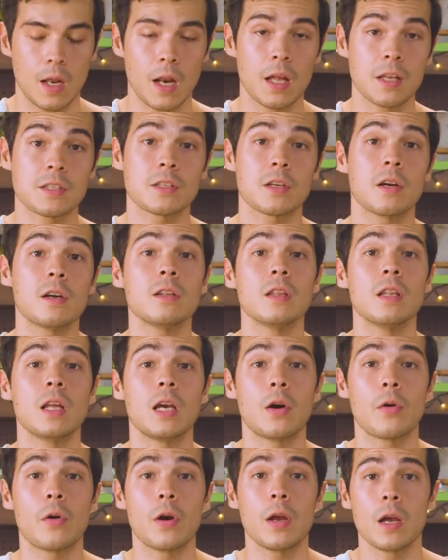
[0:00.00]
and start
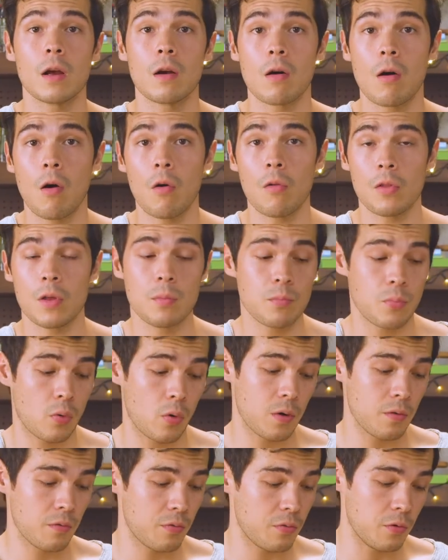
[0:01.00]
layering all the
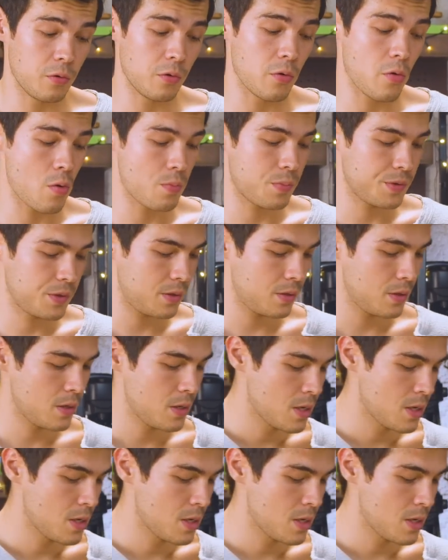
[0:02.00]
important food groups.